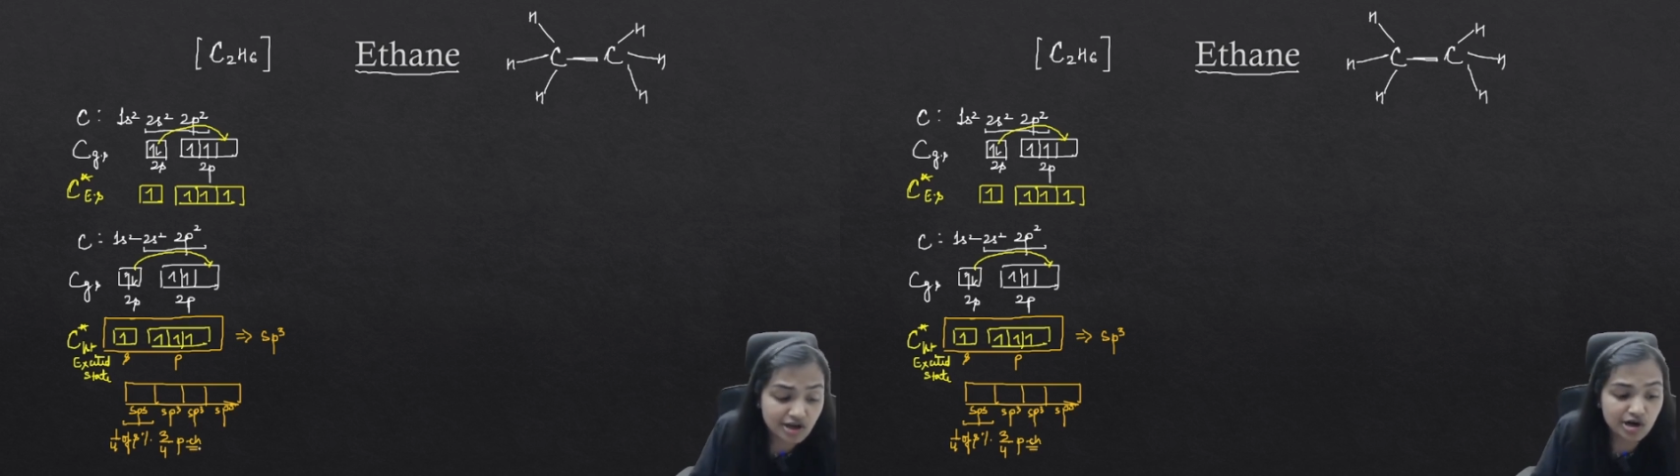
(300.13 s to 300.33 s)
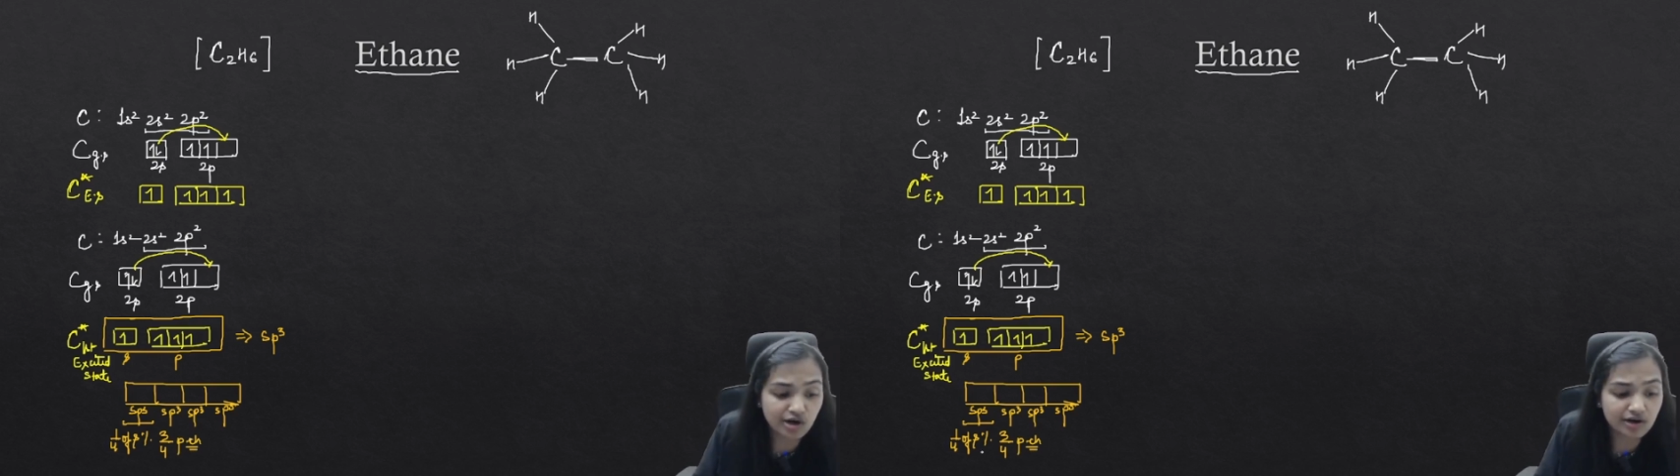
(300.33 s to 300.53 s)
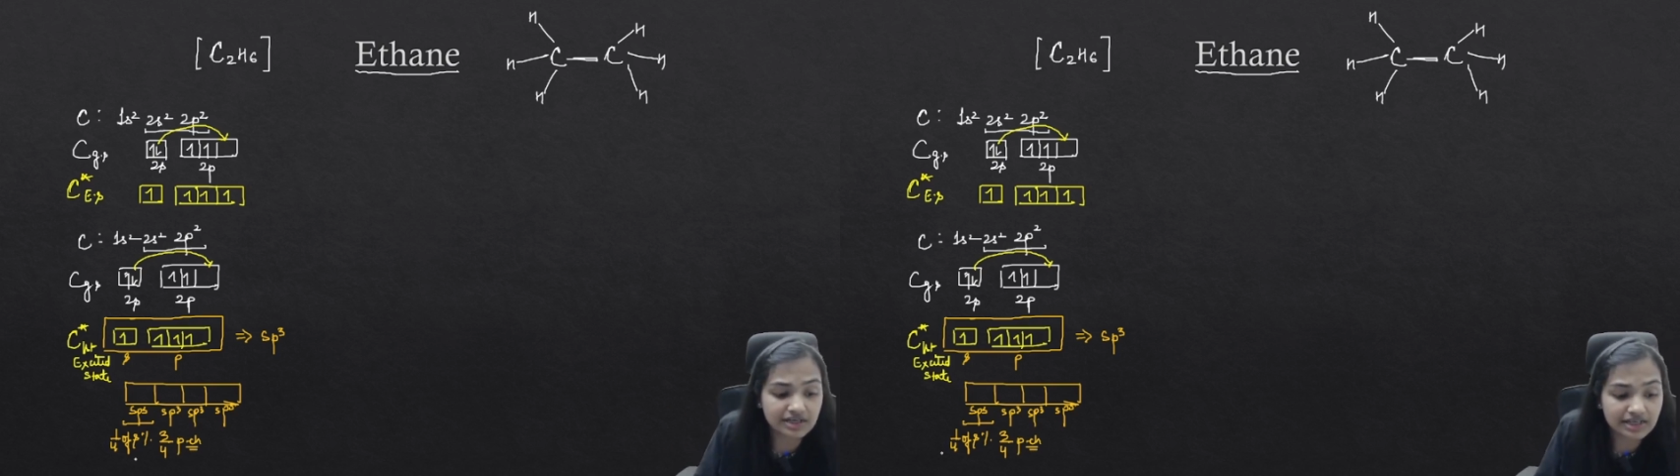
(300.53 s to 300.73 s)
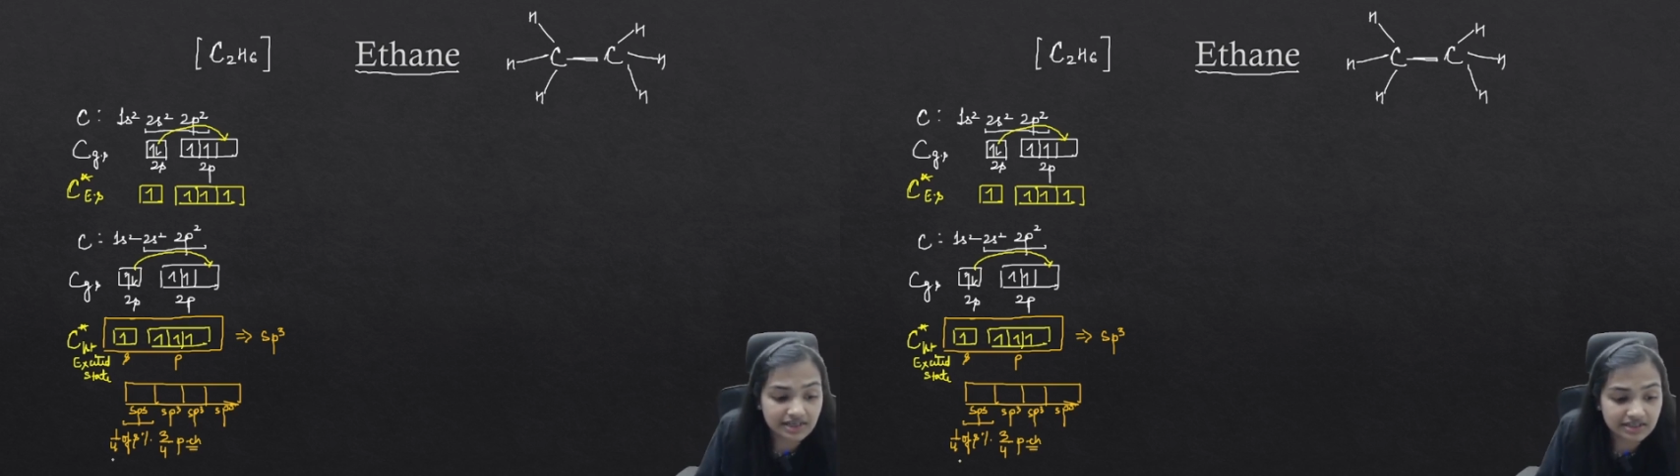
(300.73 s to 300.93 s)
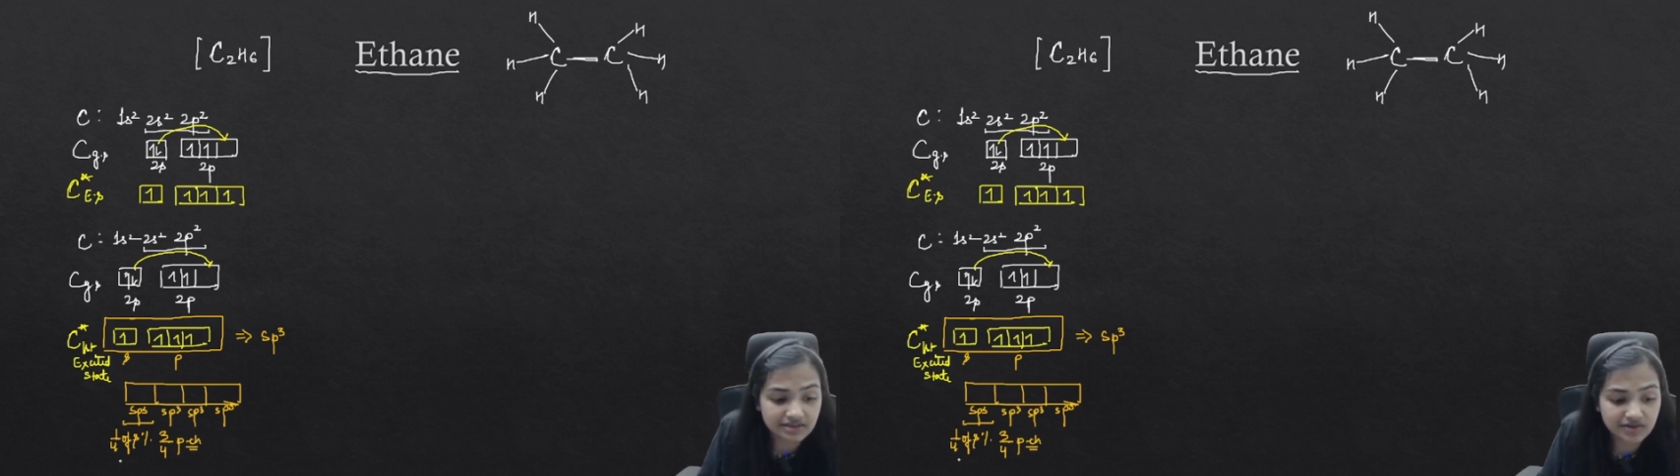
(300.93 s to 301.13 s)
or in
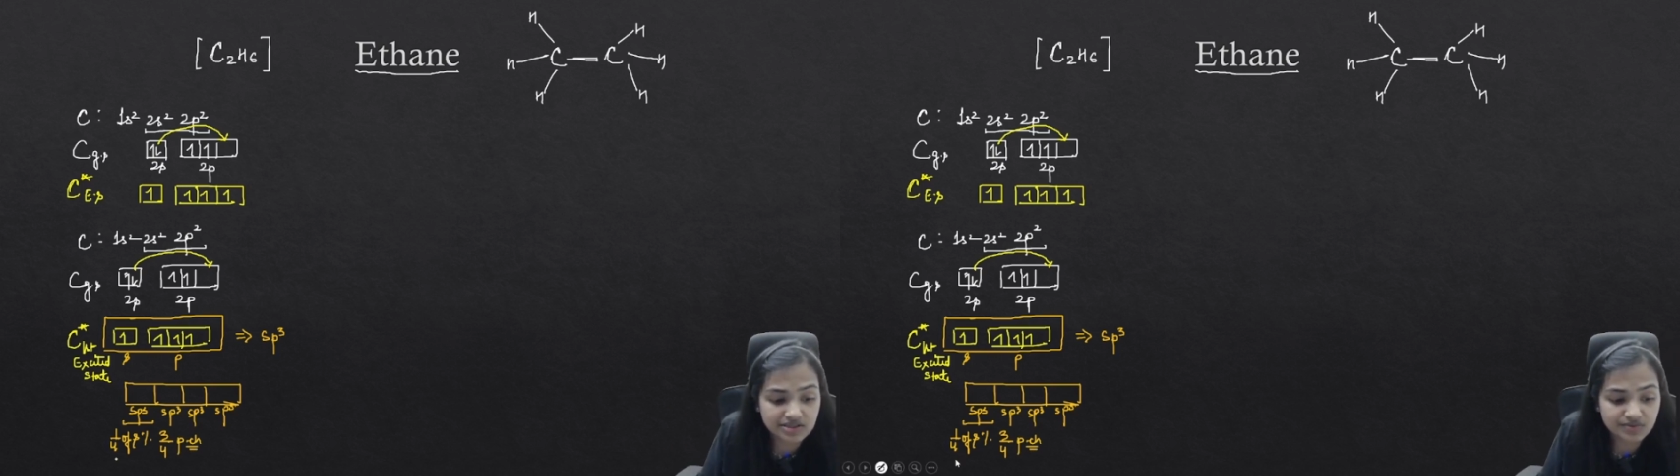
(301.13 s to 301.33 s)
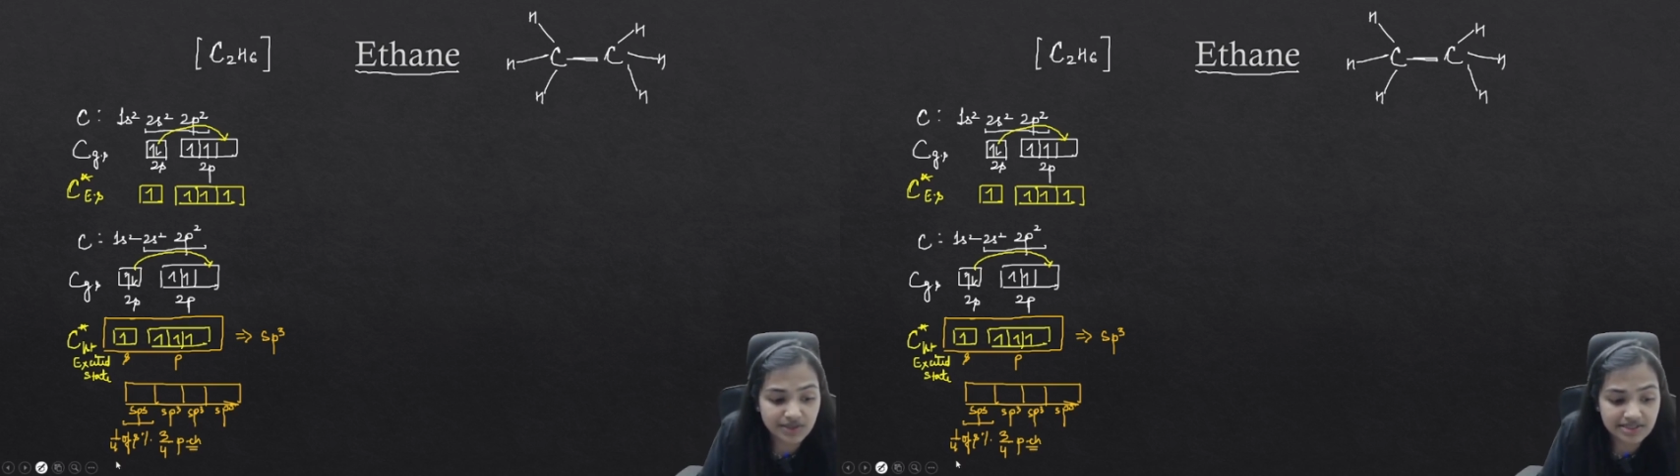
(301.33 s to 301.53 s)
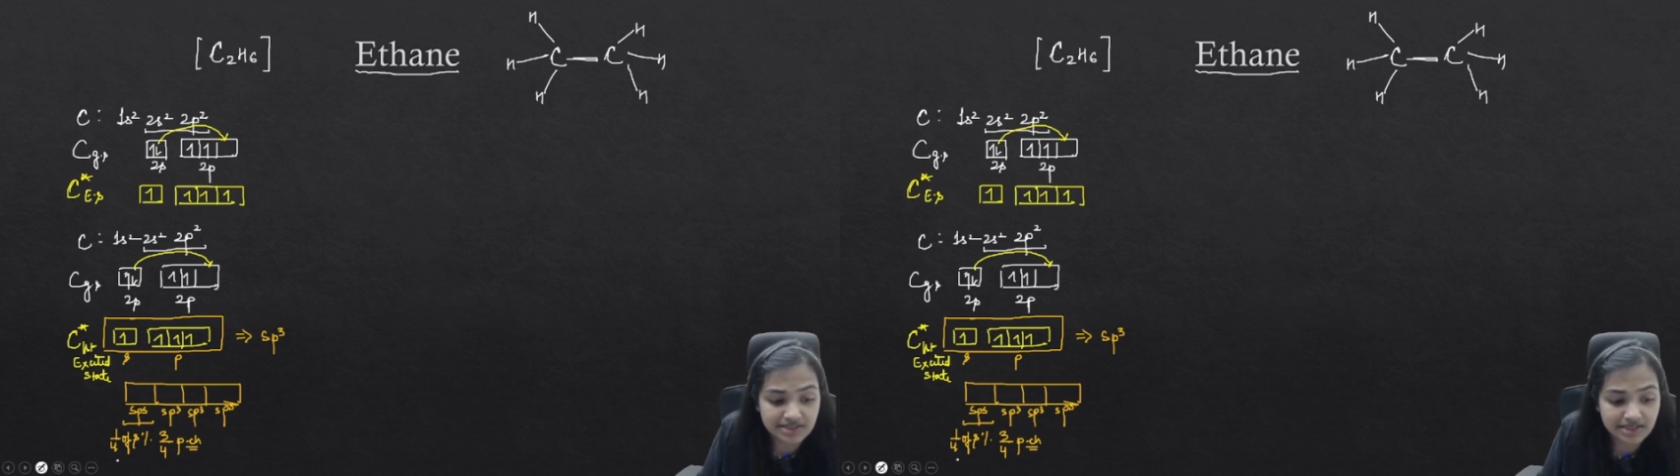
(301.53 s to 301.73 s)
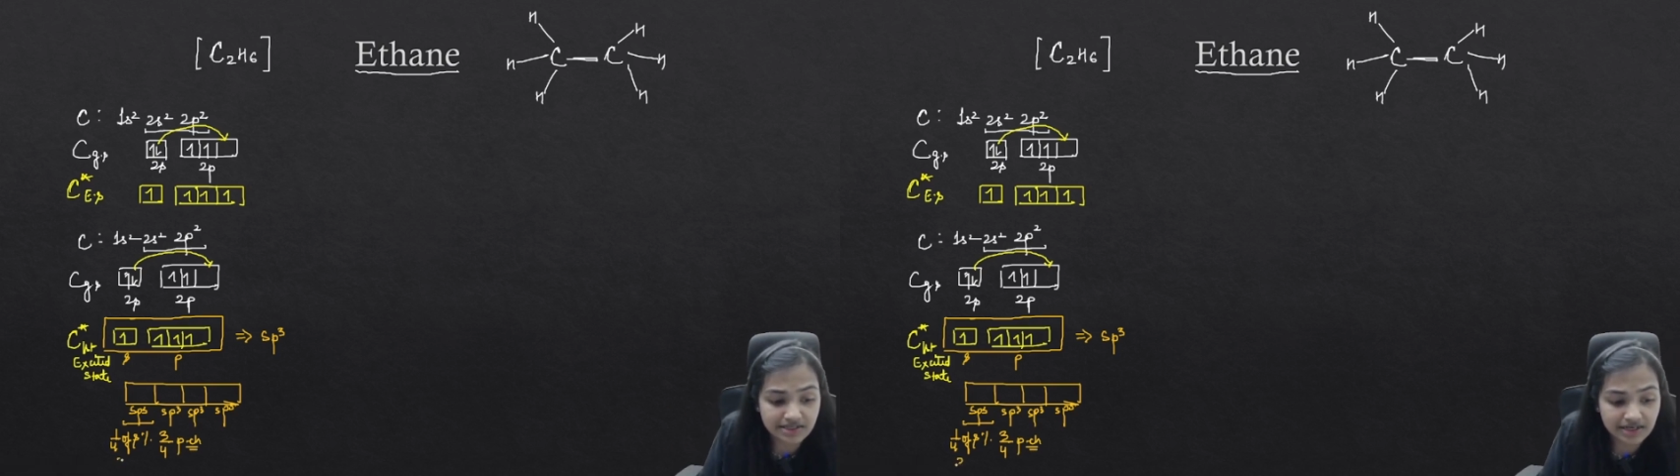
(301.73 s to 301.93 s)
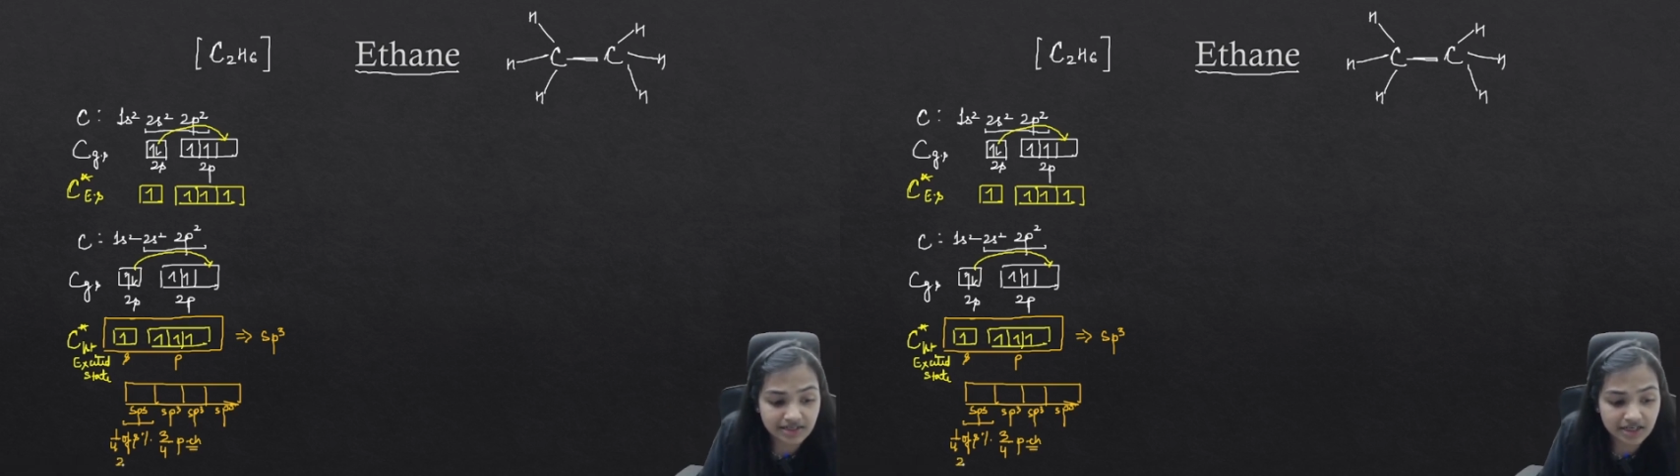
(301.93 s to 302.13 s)
another words we can say
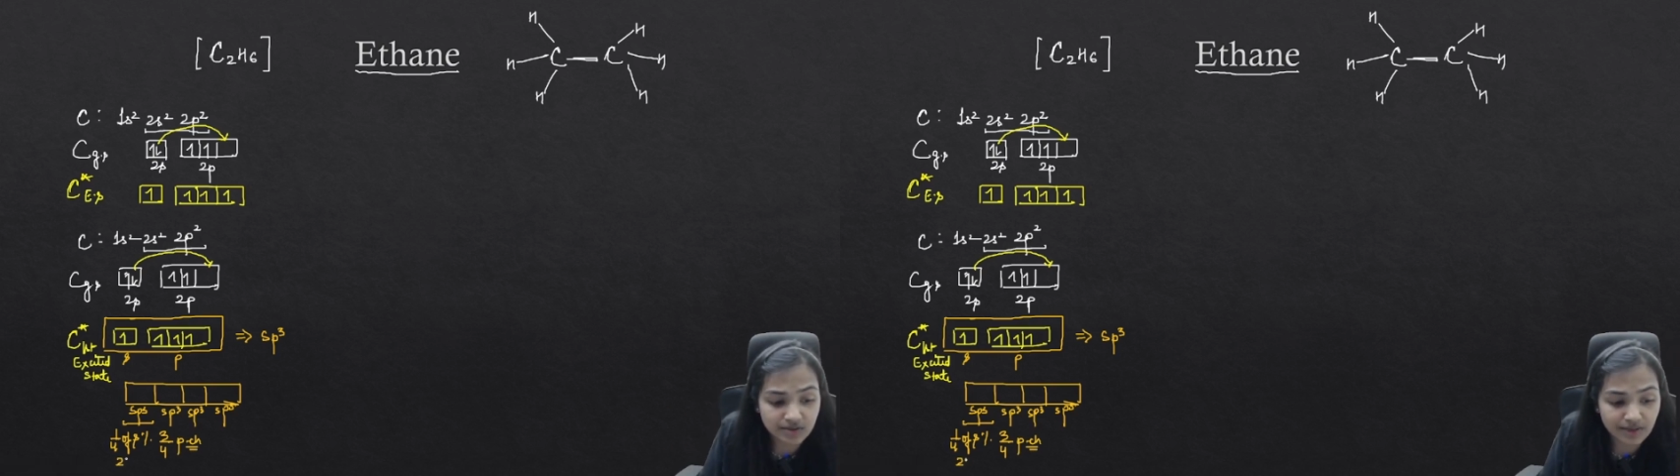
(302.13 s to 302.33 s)
that ki